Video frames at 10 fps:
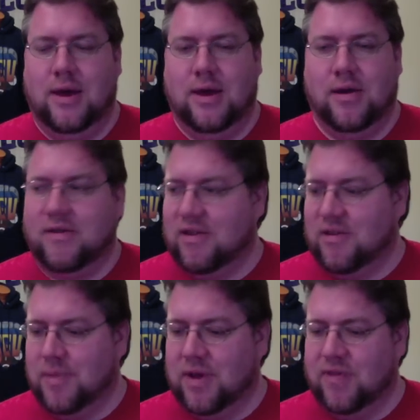know, because that's a
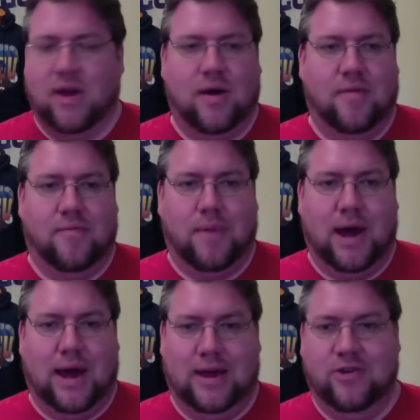big thing of
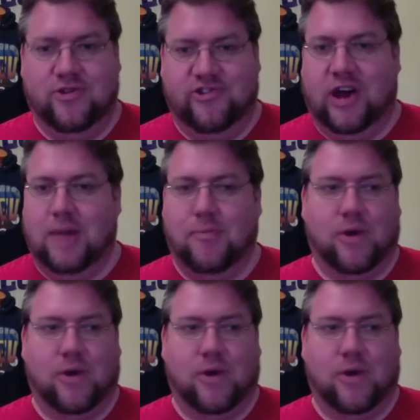my job,